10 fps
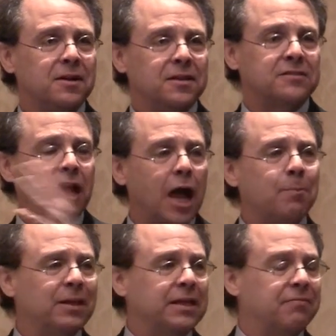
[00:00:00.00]
the
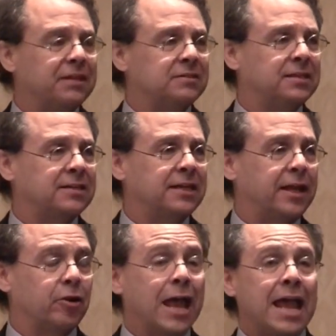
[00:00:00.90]
toppling of this
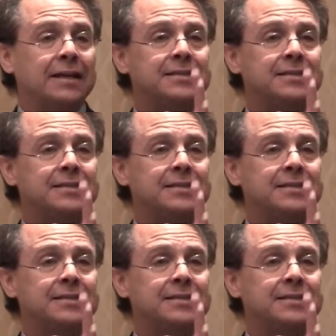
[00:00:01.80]
dictator,